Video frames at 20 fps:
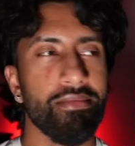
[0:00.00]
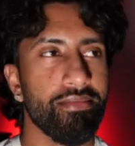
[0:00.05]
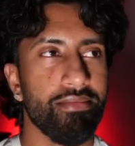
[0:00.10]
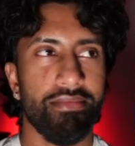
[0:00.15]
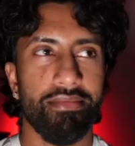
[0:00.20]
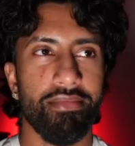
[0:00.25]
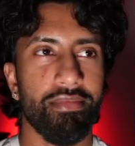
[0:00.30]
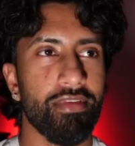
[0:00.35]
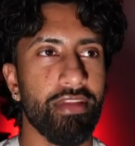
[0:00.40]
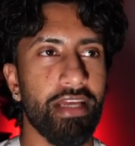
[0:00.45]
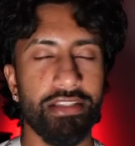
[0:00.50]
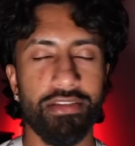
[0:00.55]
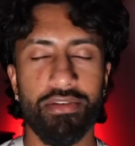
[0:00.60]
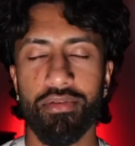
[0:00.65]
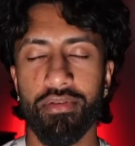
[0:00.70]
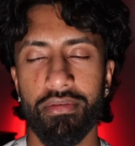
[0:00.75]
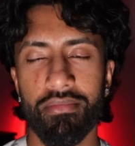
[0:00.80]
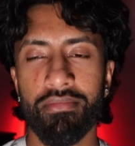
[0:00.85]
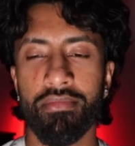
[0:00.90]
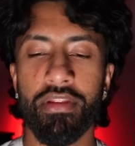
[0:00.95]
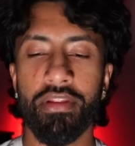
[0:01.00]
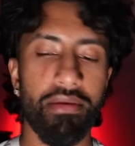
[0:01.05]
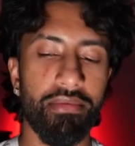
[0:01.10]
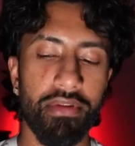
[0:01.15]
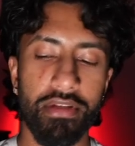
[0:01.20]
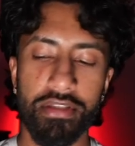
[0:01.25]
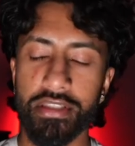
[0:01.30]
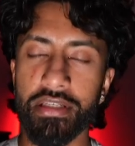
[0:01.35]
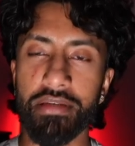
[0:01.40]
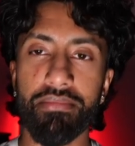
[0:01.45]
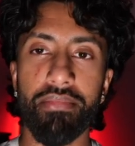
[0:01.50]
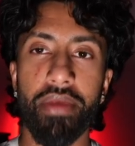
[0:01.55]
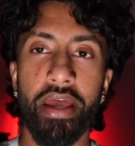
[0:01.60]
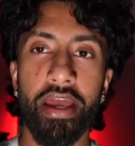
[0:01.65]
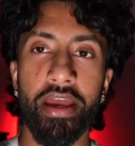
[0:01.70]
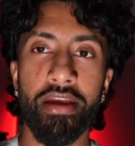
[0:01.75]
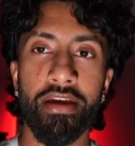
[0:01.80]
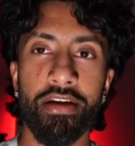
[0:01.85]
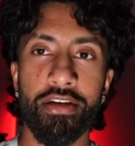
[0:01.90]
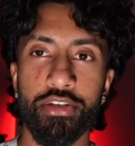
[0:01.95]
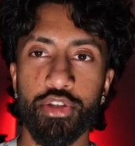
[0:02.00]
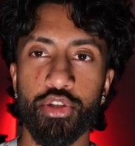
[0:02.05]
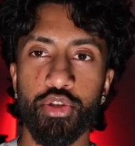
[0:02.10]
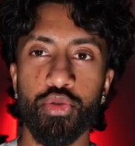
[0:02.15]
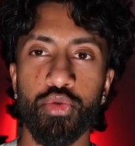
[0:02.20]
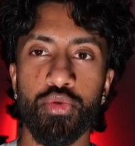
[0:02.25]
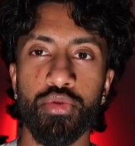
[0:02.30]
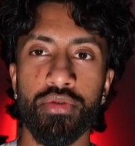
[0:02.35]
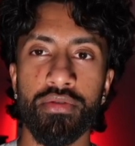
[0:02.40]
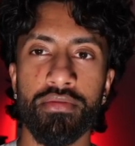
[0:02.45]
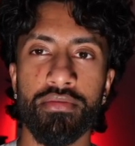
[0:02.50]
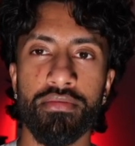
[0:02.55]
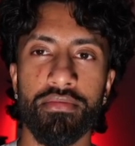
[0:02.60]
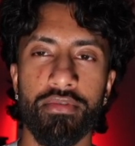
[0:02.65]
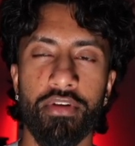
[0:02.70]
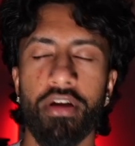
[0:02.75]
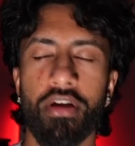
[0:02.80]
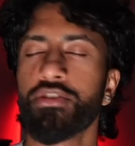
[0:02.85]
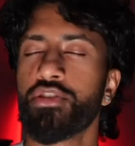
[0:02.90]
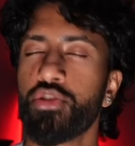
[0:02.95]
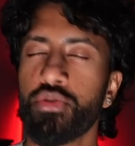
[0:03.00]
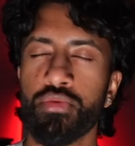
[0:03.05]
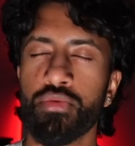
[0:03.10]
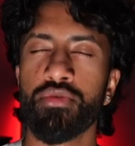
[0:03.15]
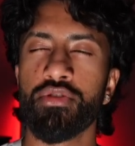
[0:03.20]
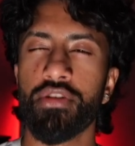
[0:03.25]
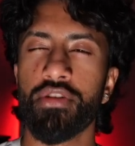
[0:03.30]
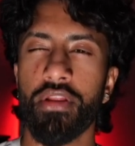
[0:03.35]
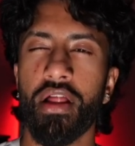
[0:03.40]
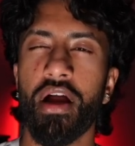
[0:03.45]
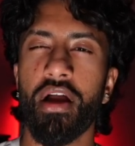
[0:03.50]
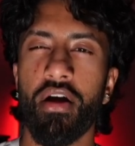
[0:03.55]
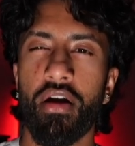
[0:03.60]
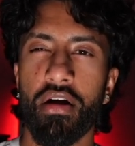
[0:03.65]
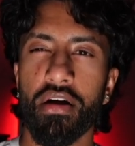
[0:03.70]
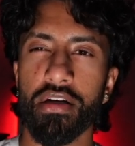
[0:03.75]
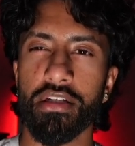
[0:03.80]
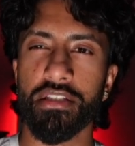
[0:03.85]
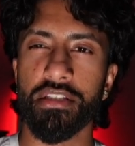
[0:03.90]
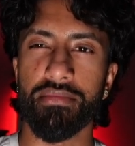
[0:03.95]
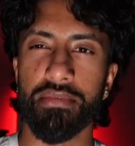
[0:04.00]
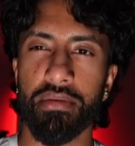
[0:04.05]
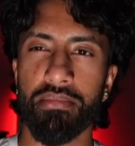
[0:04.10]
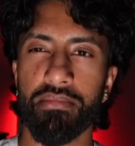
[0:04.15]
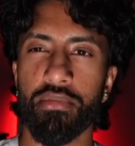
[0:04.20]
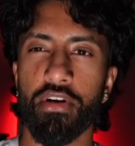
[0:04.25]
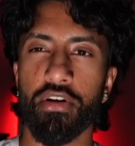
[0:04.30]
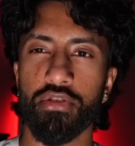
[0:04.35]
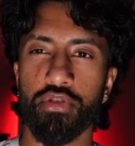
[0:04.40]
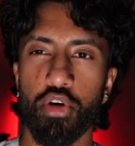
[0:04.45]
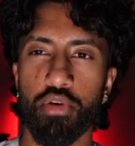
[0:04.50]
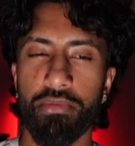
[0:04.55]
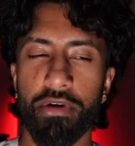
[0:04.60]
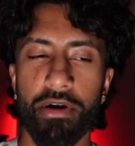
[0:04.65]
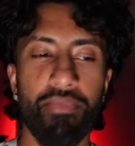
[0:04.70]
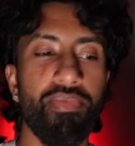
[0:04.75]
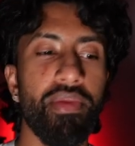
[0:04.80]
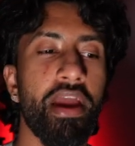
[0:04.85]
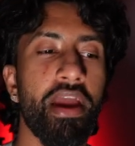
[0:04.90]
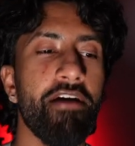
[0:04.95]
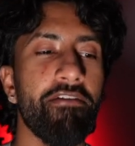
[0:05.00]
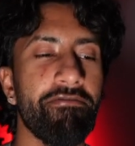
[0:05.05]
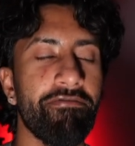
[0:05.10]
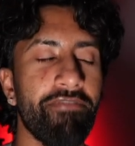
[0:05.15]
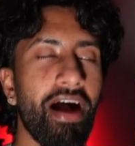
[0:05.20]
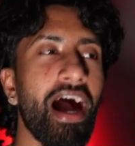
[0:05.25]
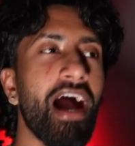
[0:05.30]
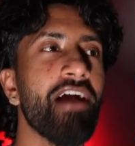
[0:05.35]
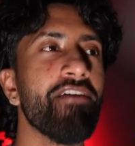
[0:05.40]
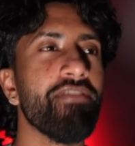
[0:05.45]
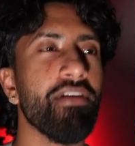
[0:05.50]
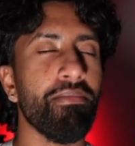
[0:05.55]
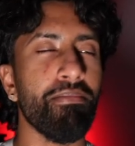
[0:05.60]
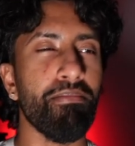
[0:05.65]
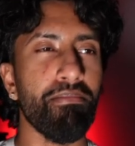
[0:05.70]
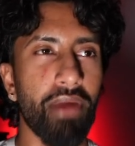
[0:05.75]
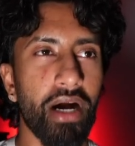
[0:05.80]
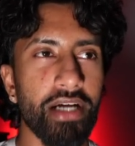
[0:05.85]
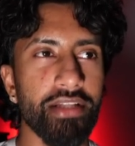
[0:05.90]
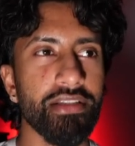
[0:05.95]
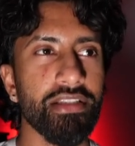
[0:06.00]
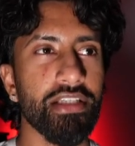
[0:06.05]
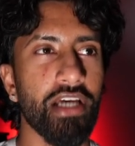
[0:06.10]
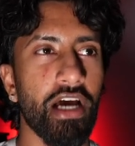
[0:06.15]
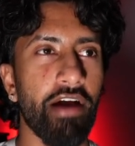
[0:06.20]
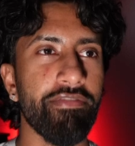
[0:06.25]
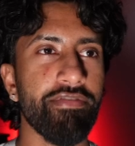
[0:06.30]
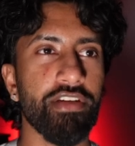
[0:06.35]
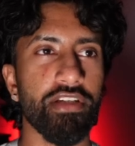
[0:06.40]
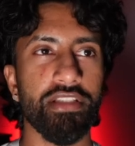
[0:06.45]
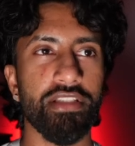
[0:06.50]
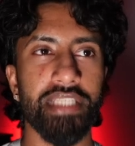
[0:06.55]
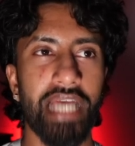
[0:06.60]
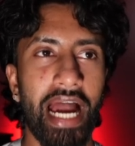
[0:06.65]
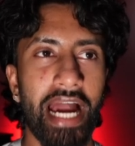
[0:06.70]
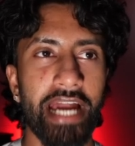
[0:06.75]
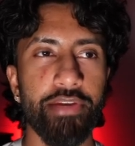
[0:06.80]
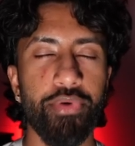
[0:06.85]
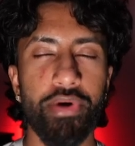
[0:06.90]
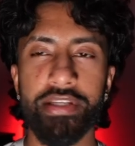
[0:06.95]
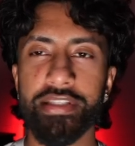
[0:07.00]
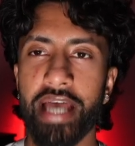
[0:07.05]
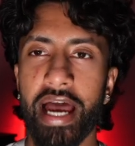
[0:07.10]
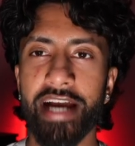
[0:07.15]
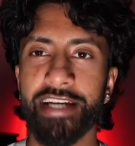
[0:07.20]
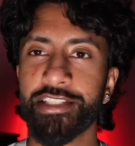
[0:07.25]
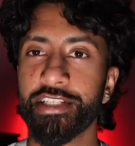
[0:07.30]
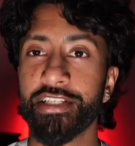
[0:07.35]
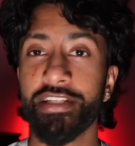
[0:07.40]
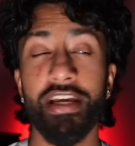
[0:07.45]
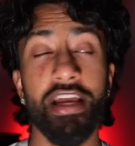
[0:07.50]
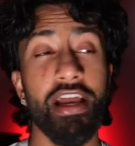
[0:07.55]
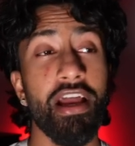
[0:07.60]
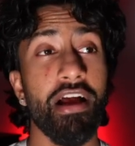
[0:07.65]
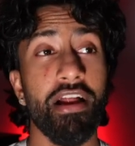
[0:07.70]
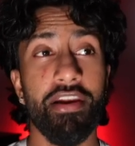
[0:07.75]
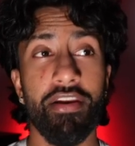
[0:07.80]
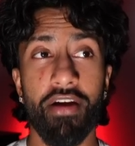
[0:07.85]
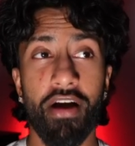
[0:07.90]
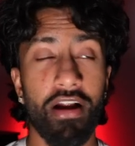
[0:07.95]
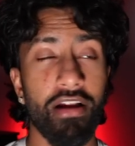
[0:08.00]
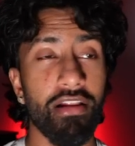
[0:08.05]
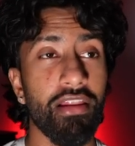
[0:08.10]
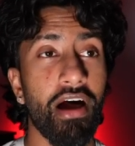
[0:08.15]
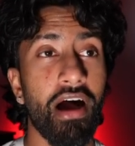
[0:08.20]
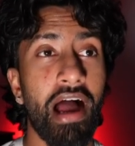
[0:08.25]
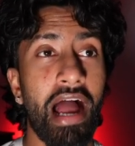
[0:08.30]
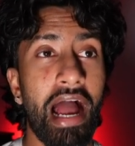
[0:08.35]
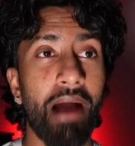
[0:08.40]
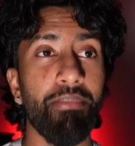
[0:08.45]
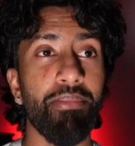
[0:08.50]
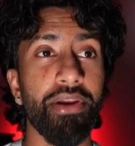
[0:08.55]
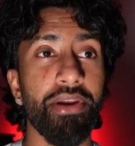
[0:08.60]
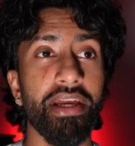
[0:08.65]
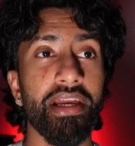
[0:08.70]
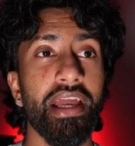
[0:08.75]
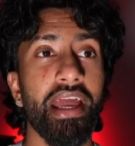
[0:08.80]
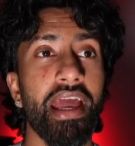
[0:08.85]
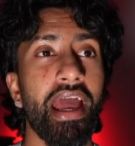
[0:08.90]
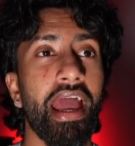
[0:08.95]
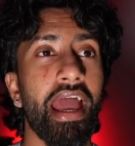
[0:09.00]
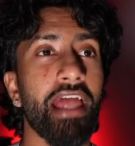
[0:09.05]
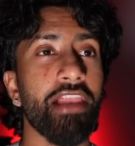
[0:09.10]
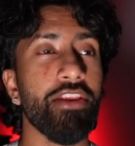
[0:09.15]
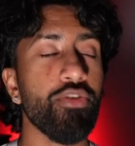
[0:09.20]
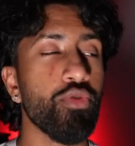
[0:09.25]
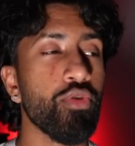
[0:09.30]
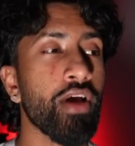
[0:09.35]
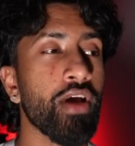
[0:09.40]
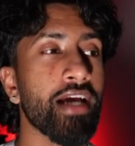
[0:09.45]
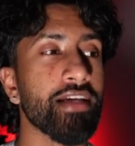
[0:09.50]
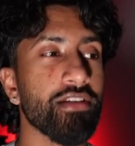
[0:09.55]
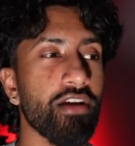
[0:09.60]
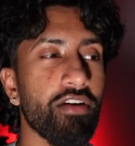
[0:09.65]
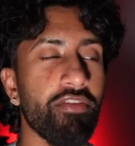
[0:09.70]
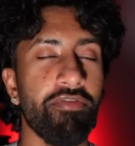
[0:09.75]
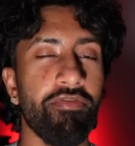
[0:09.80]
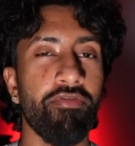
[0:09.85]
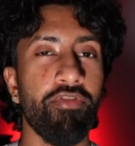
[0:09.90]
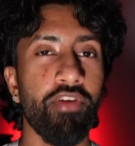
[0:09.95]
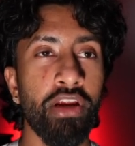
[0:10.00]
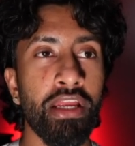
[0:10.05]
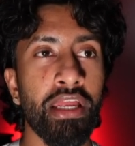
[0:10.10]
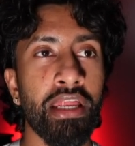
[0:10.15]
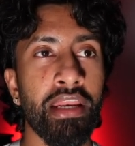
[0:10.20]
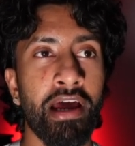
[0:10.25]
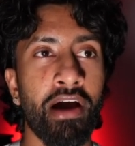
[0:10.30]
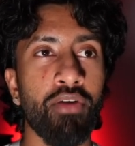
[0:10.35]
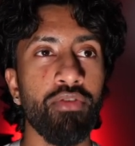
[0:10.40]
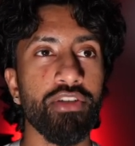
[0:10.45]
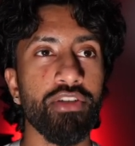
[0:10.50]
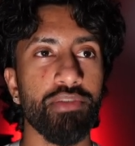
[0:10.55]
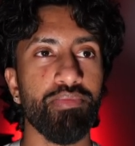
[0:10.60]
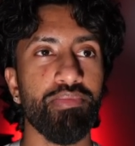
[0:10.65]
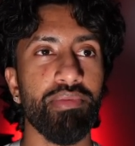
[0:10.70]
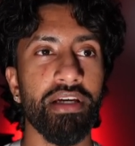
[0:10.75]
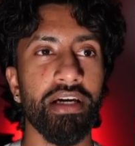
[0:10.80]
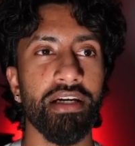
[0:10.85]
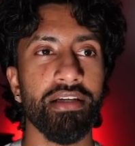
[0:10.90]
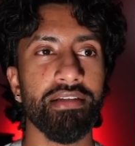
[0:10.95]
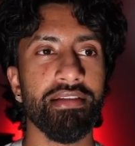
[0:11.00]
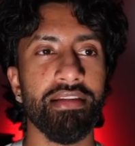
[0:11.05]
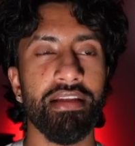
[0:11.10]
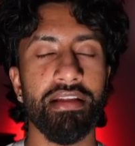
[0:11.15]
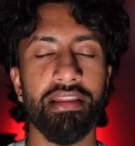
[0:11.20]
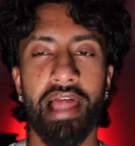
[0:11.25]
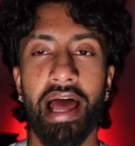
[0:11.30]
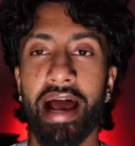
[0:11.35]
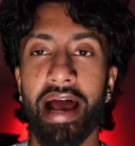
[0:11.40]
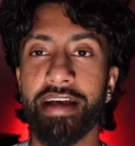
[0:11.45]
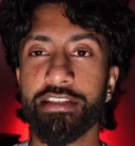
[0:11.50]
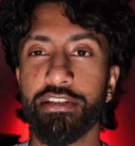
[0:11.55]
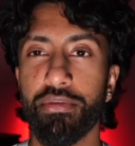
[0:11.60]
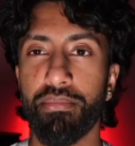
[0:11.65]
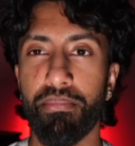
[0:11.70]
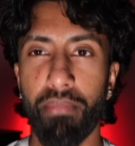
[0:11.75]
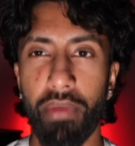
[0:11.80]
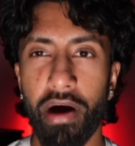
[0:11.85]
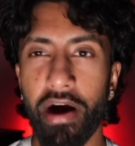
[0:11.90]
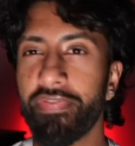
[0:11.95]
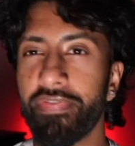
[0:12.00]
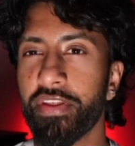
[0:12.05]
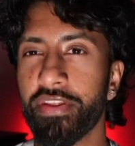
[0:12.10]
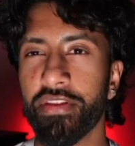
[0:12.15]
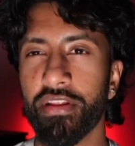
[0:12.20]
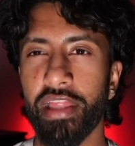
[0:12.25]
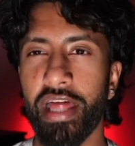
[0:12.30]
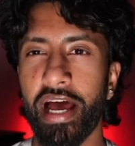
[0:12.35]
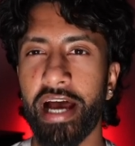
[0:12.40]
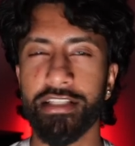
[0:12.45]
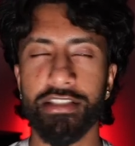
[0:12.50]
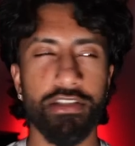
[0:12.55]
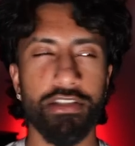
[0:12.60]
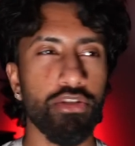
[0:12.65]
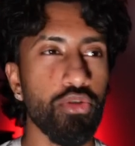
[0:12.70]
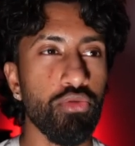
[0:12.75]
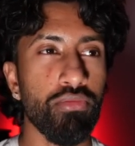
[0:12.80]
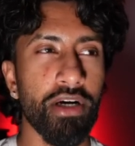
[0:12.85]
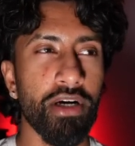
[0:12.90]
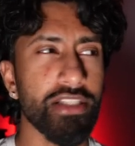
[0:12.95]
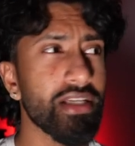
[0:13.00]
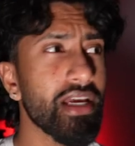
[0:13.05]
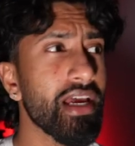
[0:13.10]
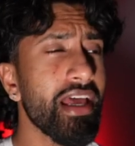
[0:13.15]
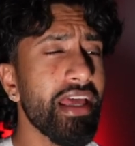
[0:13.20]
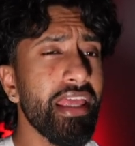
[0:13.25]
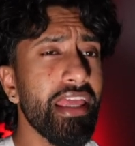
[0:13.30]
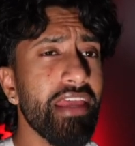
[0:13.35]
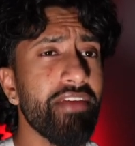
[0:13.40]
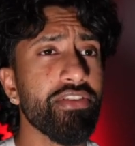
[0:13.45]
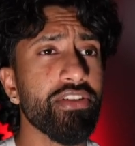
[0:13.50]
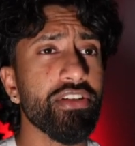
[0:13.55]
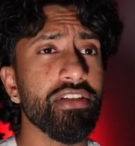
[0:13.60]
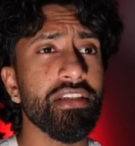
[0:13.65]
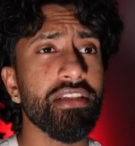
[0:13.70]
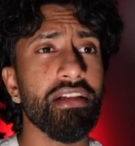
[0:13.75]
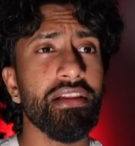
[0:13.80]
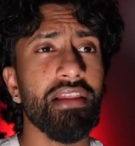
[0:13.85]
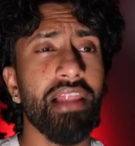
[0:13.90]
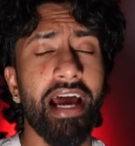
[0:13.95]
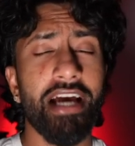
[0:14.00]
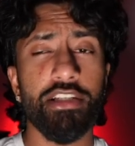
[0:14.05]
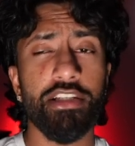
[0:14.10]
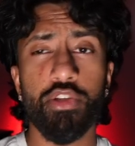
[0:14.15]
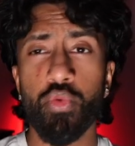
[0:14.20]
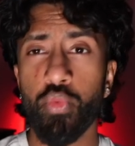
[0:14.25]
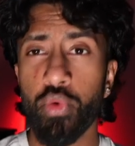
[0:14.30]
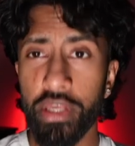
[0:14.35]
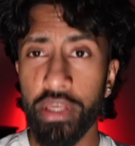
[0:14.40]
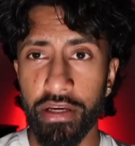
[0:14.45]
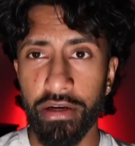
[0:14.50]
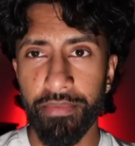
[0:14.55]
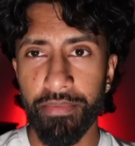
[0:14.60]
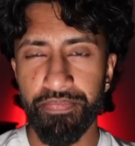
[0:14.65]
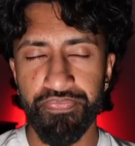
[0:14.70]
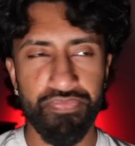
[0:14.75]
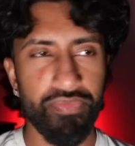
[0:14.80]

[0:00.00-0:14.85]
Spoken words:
That's, let's see, May, June, July, August, September, October. 5 months of just sideways action, not a lot happening, and you guys are freaking out just because in the last month, in the last 2 months, even just in the last week.